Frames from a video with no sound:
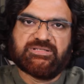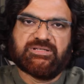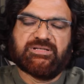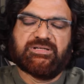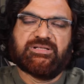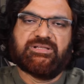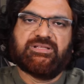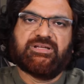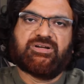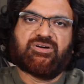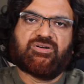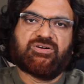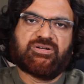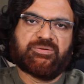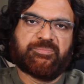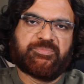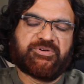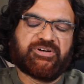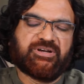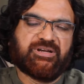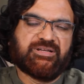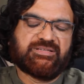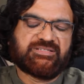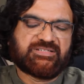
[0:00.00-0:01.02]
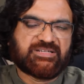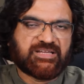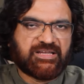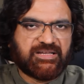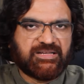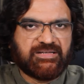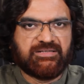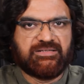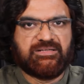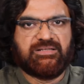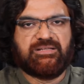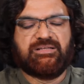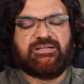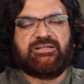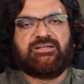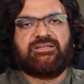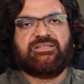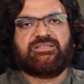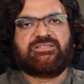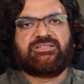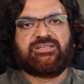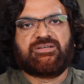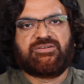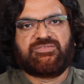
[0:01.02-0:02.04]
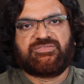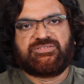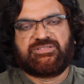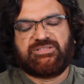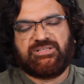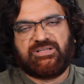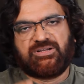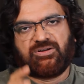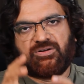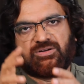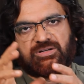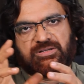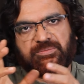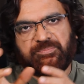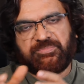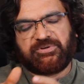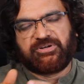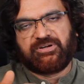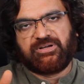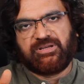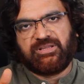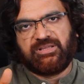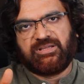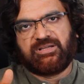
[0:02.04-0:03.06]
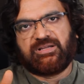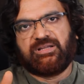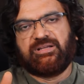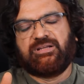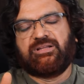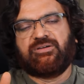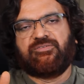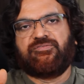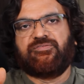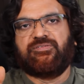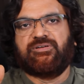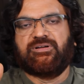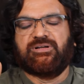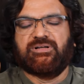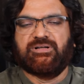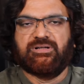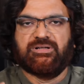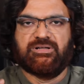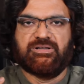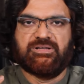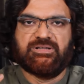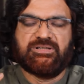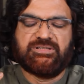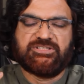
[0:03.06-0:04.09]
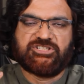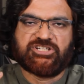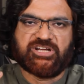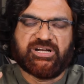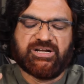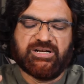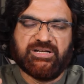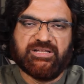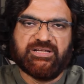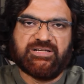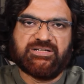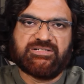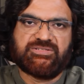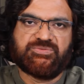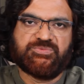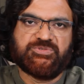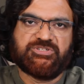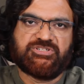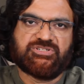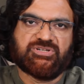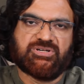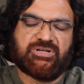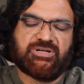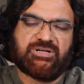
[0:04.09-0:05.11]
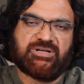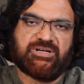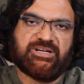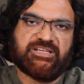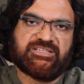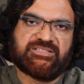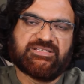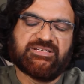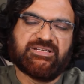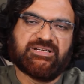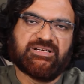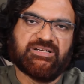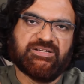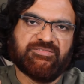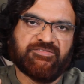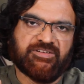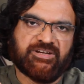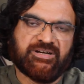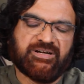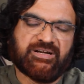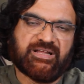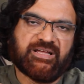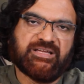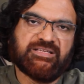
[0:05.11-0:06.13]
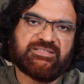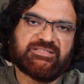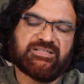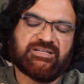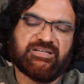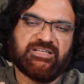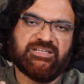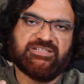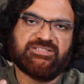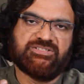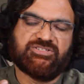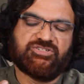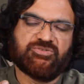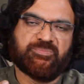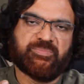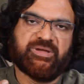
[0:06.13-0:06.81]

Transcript: the contemporary style deserves the contemporary kind of chandeliers, which are aesthetically very nice and easy to